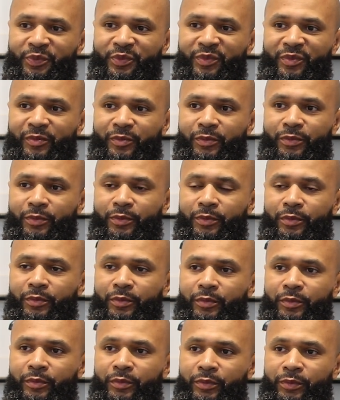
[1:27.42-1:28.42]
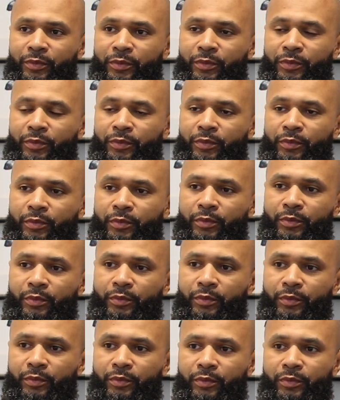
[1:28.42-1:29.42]

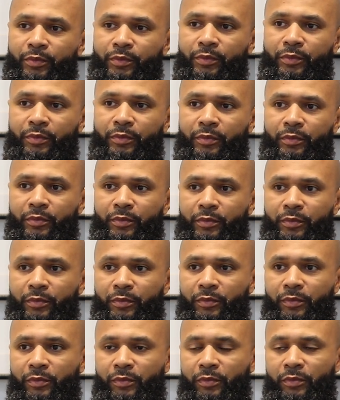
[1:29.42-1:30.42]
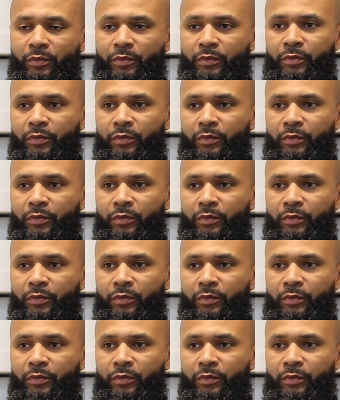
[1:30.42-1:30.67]
(not speaking)